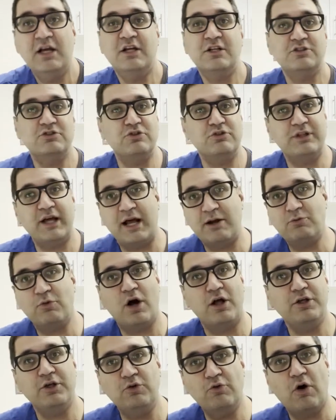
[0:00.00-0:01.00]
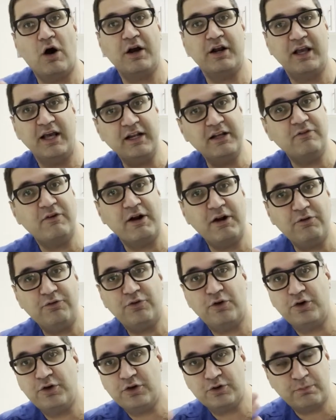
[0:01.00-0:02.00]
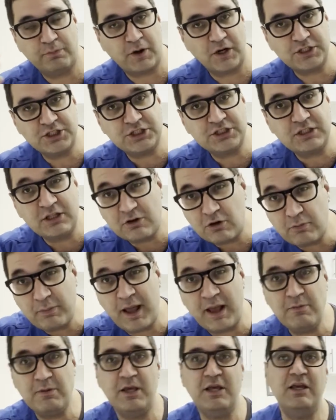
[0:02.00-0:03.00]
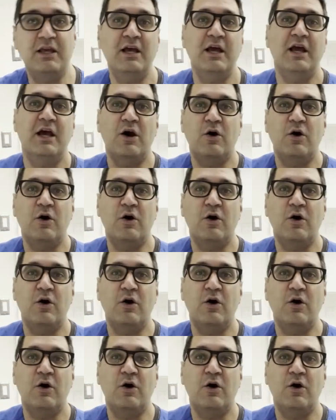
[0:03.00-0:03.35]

so that while you are getting ready for your precious little baby,